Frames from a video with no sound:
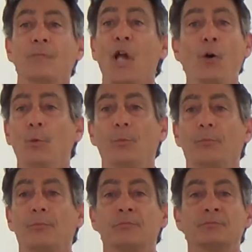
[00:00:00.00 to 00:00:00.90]
No?
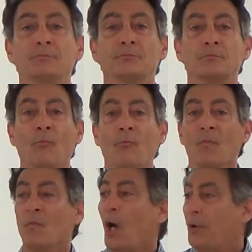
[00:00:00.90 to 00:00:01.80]

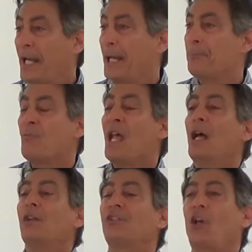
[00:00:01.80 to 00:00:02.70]
Okay.
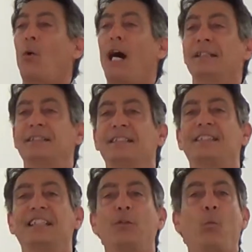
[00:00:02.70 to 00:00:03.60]
So I did
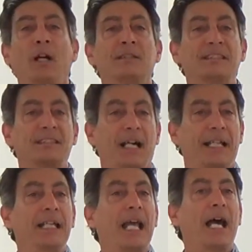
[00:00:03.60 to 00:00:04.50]
see one
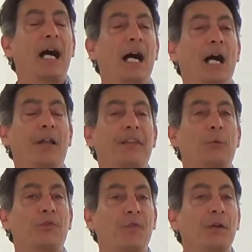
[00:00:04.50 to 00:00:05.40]
study that
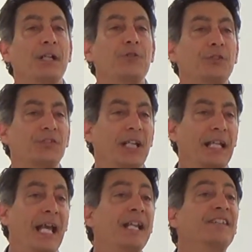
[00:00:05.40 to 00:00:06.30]
was very
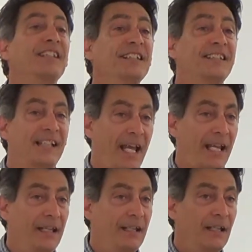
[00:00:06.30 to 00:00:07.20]
interesting, and it did
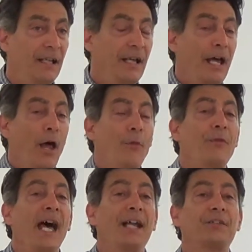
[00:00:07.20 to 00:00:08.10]
say
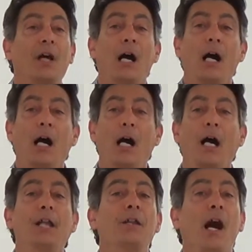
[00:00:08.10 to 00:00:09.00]
that
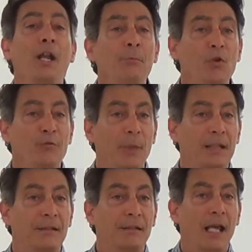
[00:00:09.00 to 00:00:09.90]

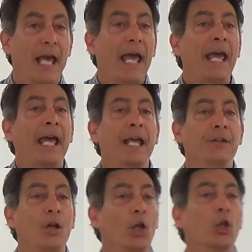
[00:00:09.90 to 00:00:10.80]
non-movement
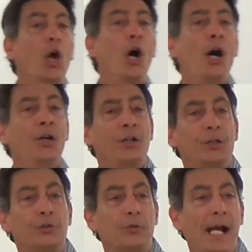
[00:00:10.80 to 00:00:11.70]
and long
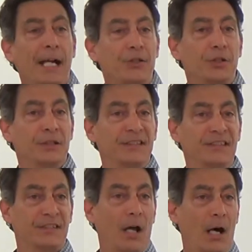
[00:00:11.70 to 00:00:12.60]

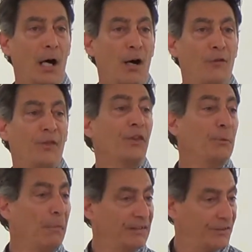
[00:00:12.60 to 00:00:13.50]
contractions of
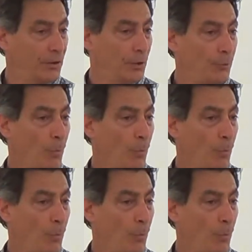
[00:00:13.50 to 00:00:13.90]
the muscle